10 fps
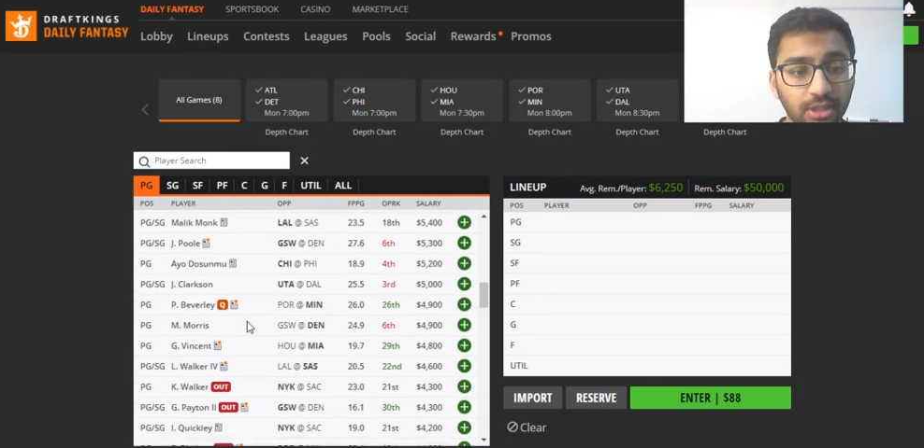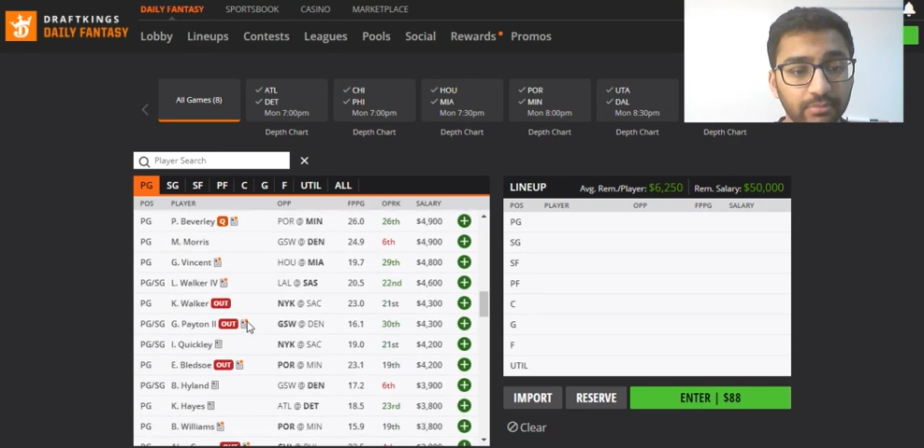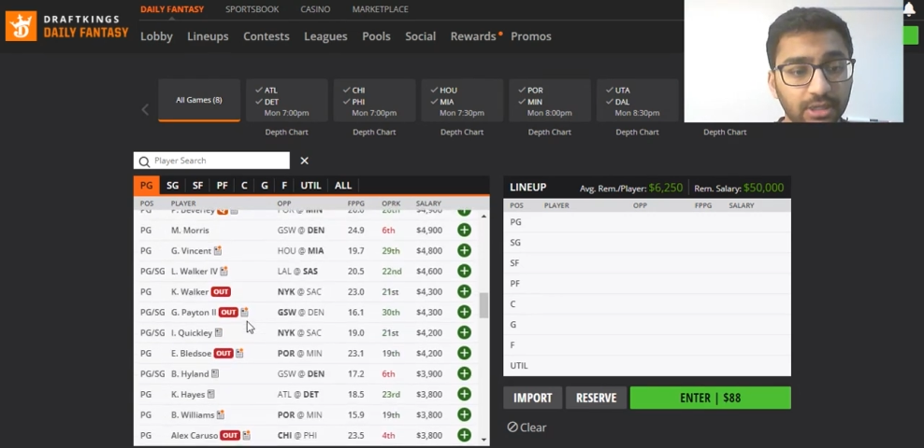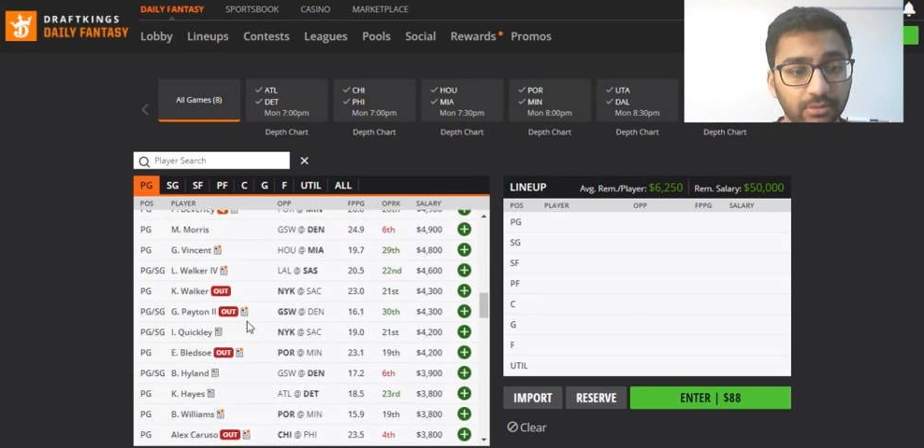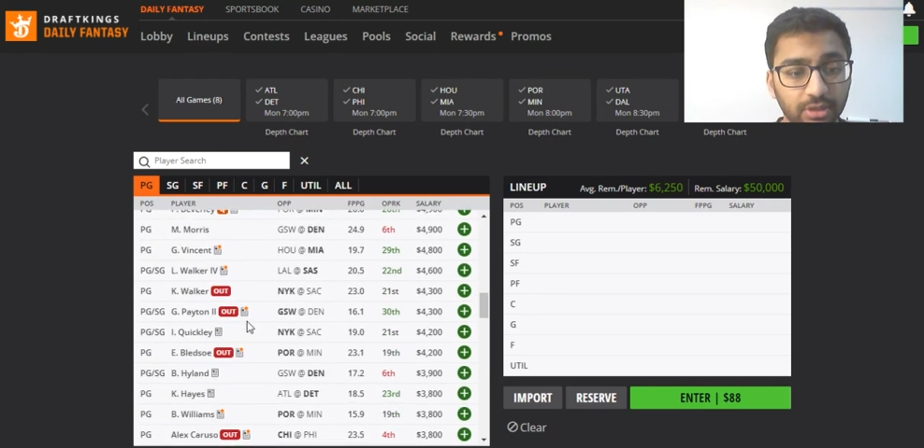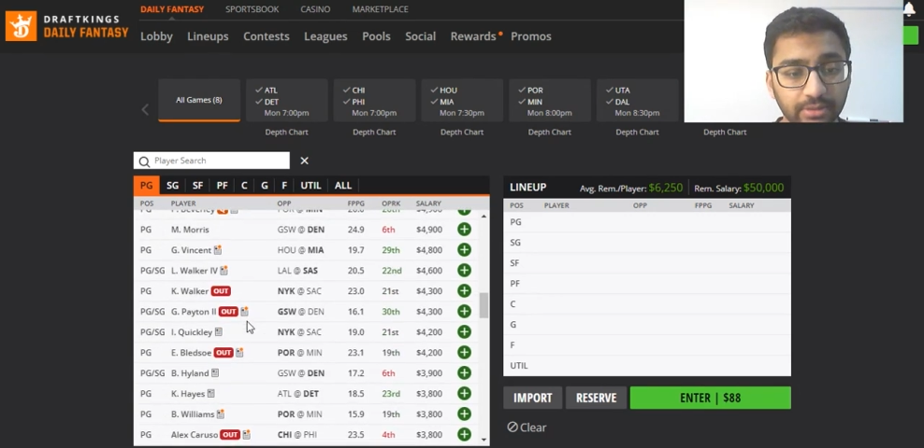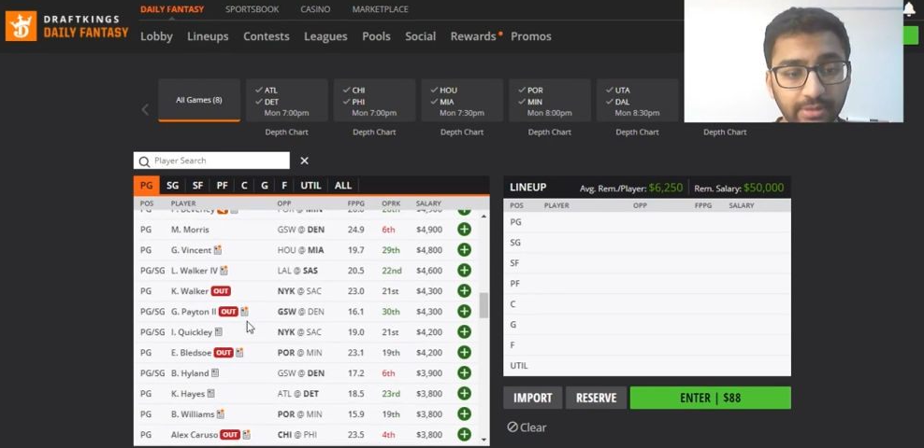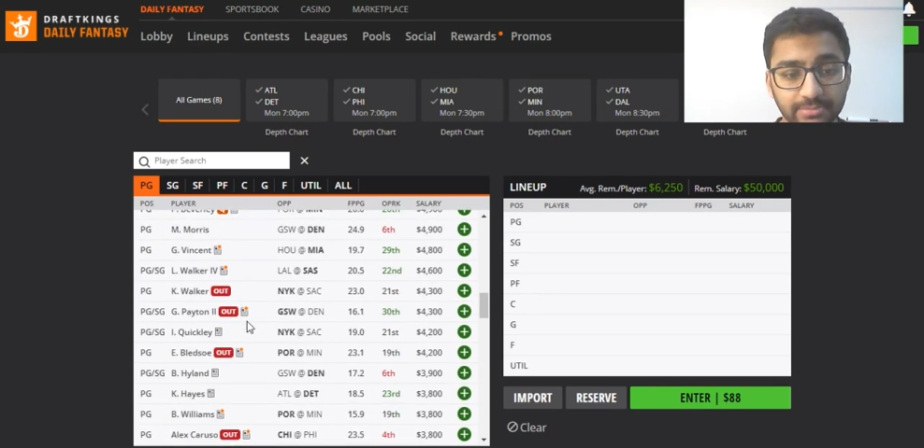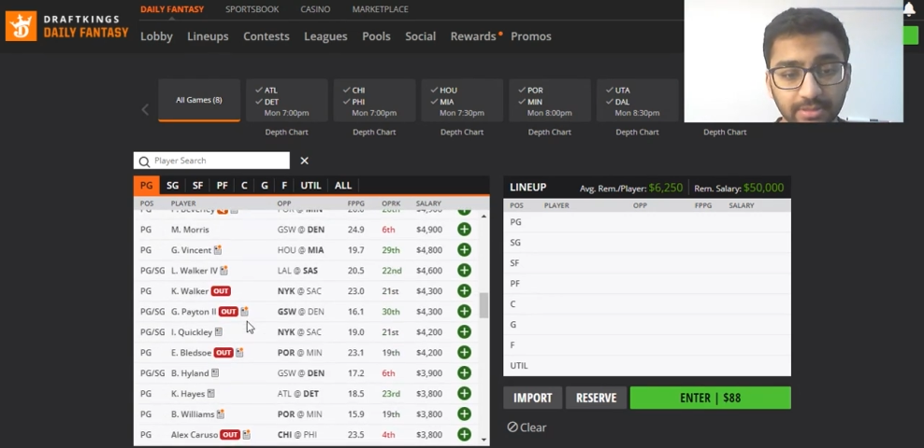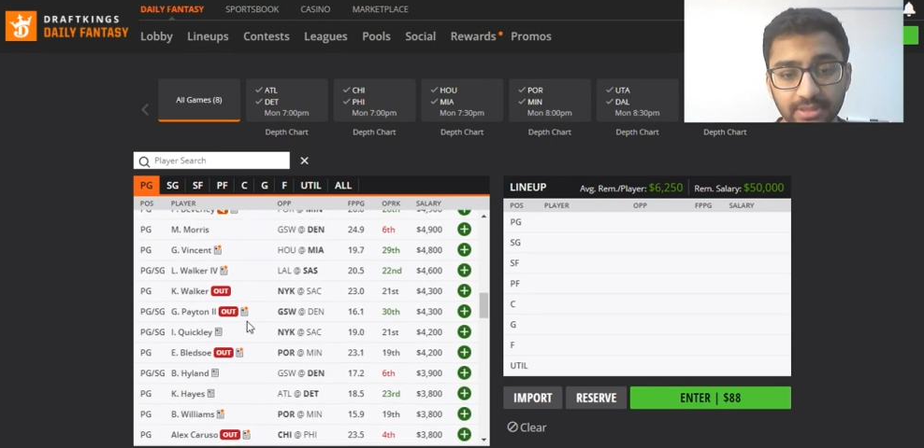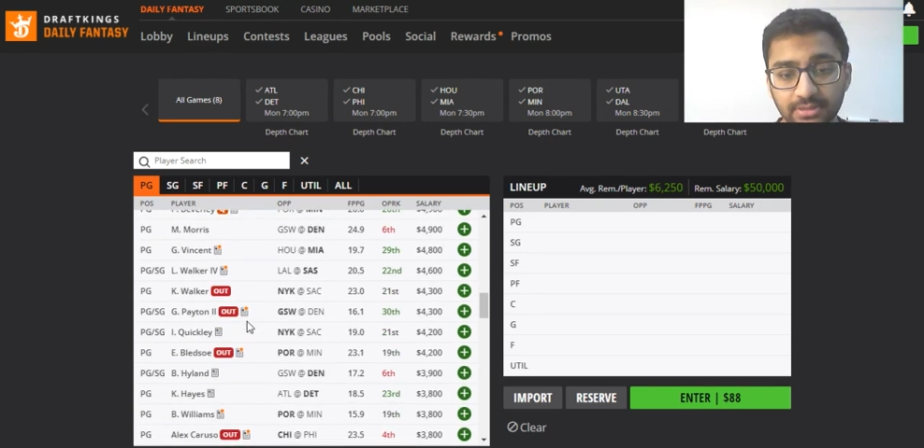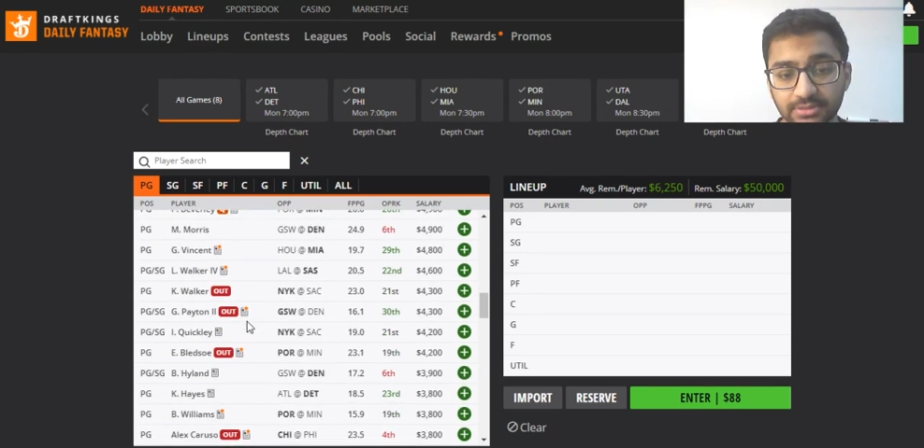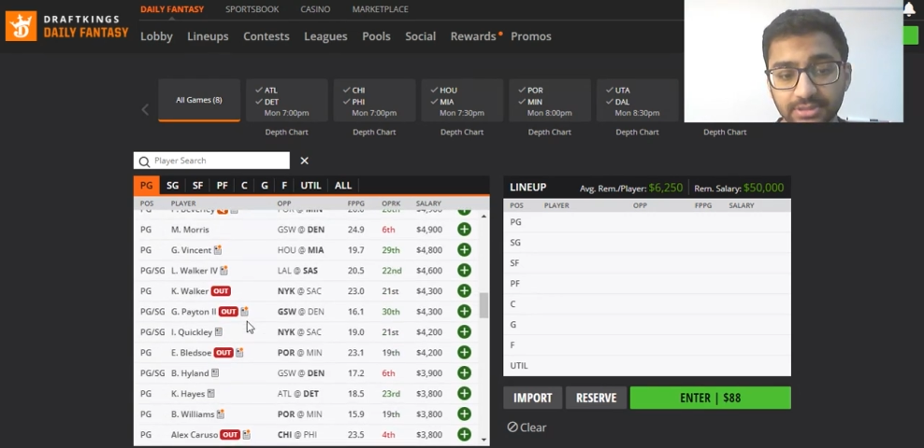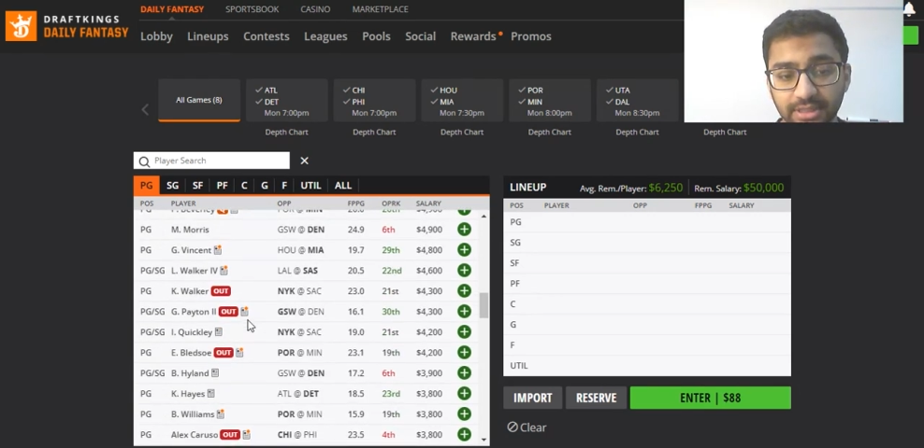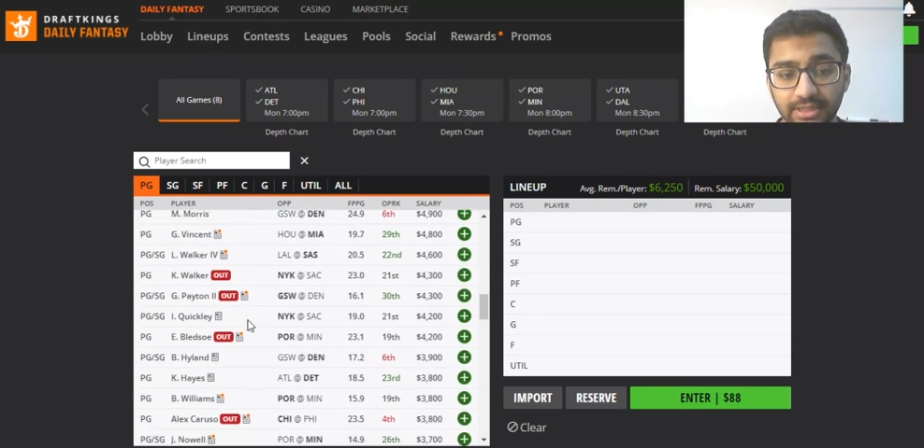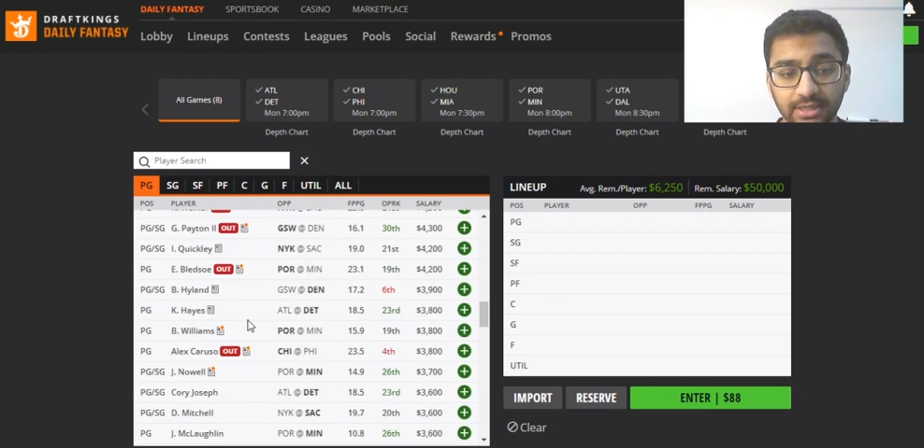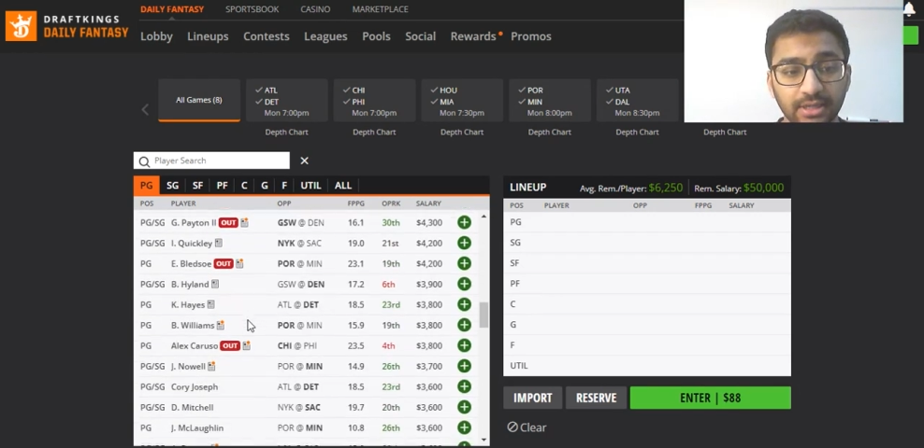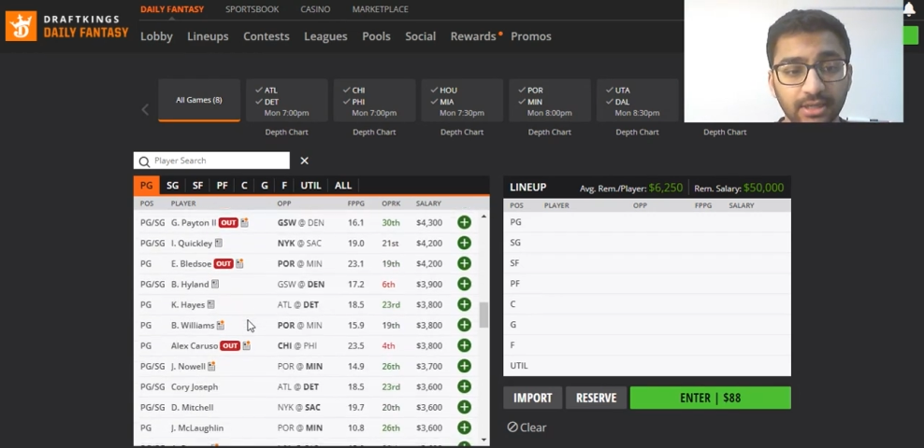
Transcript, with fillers: become one of the best plays on the slate.